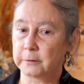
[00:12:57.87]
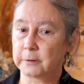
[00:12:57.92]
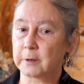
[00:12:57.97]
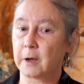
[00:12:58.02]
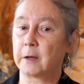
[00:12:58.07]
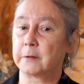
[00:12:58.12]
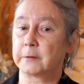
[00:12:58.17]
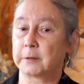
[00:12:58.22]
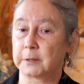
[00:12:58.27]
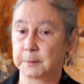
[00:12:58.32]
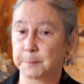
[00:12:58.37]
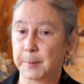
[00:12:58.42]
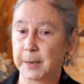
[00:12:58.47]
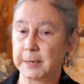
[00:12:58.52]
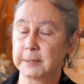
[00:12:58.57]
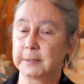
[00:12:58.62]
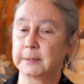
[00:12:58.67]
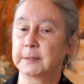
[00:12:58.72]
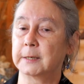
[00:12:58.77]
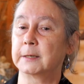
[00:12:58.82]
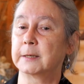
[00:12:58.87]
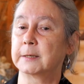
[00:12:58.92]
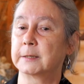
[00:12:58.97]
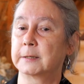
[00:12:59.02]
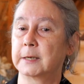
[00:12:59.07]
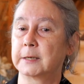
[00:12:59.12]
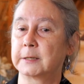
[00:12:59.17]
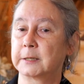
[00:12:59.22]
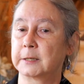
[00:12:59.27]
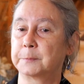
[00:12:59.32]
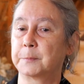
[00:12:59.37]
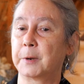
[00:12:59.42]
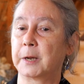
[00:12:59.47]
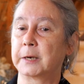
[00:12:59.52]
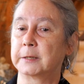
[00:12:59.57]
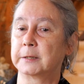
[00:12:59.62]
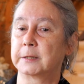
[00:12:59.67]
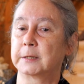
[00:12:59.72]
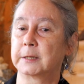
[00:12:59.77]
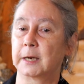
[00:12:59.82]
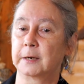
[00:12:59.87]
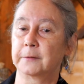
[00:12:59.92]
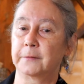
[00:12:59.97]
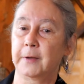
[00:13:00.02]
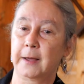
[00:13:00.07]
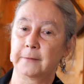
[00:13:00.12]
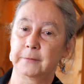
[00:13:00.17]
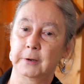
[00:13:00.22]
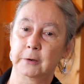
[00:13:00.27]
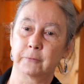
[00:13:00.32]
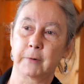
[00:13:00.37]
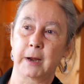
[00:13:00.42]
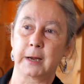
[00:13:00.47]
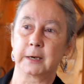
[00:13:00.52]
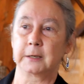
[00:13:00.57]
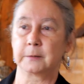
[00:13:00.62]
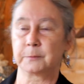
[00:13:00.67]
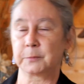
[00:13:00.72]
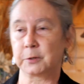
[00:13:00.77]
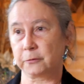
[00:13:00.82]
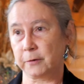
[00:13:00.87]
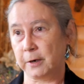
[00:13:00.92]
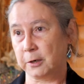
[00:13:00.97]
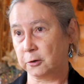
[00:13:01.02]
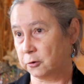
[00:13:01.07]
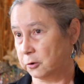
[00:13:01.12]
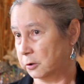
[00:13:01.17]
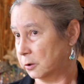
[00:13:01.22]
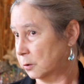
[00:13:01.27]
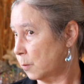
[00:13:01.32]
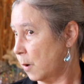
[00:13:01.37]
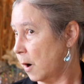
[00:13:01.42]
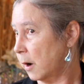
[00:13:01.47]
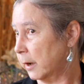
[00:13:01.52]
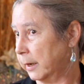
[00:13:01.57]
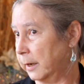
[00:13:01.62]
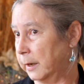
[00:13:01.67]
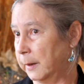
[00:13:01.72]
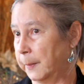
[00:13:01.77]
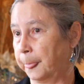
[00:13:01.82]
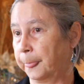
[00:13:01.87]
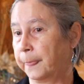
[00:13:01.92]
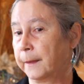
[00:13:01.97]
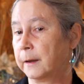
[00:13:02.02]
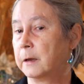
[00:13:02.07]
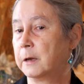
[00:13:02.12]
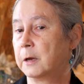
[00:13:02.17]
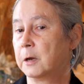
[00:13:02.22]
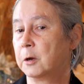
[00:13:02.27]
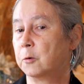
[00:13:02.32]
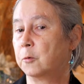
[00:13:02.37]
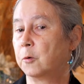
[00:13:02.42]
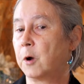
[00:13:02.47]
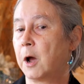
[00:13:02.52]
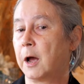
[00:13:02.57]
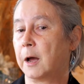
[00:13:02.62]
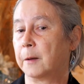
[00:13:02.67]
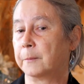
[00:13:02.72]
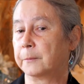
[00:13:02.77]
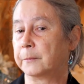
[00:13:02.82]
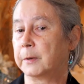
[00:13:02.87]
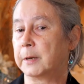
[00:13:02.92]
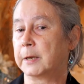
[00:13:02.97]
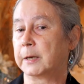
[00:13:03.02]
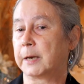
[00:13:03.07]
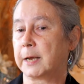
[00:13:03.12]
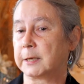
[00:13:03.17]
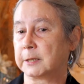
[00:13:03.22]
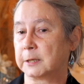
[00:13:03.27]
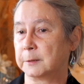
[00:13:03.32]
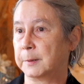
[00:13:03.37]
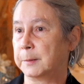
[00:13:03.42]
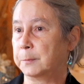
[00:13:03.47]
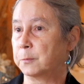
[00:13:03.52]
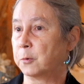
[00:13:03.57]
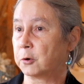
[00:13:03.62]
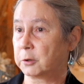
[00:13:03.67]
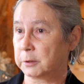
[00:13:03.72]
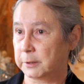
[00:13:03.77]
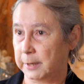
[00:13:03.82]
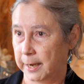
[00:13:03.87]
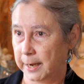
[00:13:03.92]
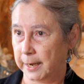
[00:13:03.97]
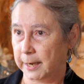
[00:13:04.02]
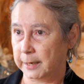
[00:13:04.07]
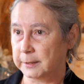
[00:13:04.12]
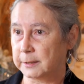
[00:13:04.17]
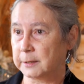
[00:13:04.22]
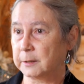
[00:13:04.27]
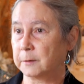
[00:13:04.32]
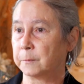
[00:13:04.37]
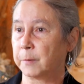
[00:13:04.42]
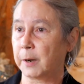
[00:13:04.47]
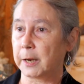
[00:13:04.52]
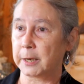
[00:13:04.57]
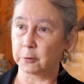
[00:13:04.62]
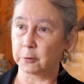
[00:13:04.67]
The space still exists, but instead of having random strangers walk in, it has to be booked ahead by